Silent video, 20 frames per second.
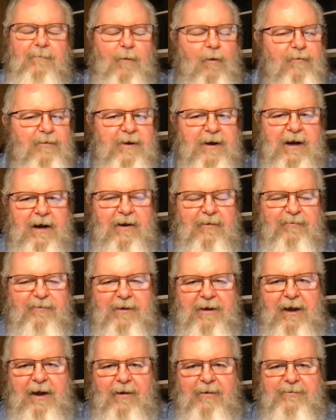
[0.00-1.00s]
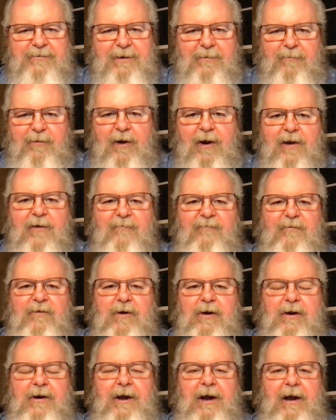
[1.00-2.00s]
More than anything else, I'm praying for
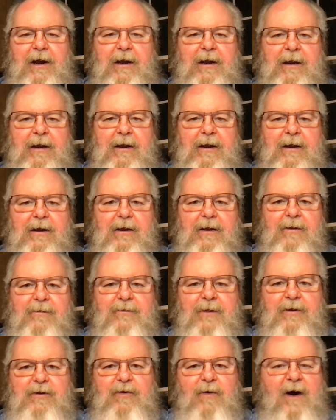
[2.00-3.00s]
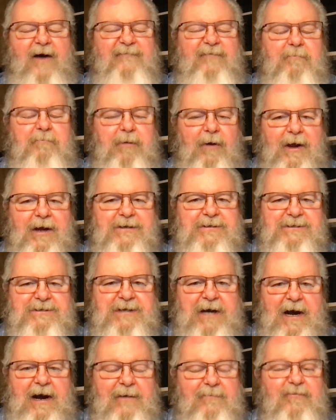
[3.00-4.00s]
you today that you'll have a
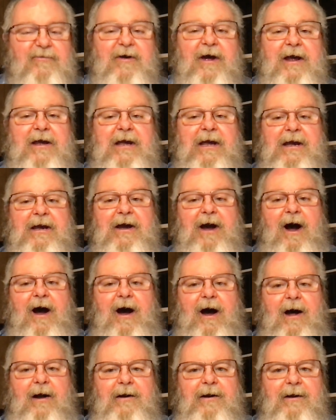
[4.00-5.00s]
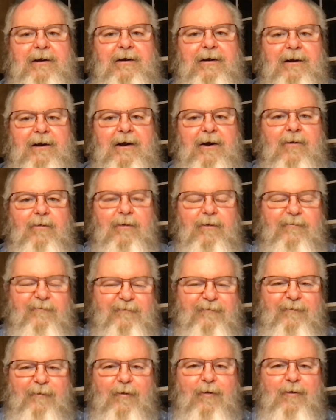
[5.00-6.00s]
blessed time thanking God
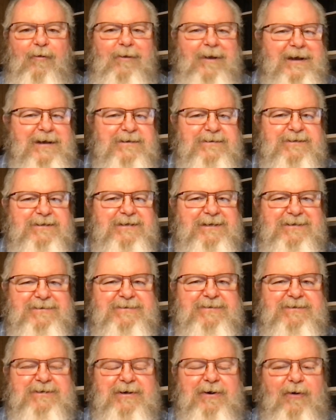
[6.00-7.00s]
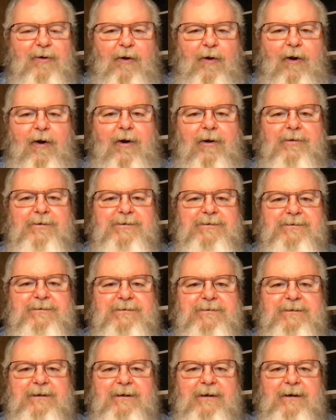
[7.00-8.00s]
with full and sincere hearts,
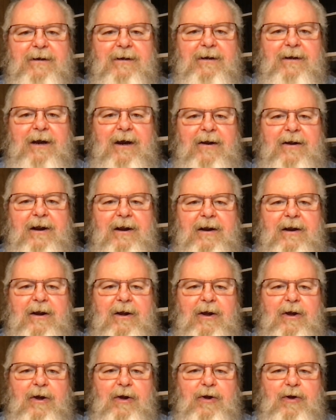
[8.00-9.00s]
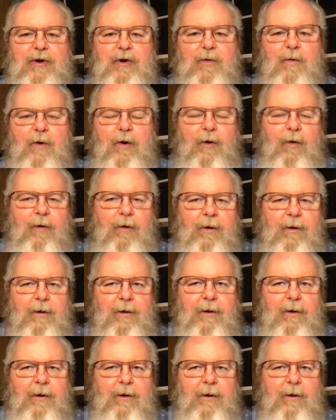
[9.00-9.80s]
and that you will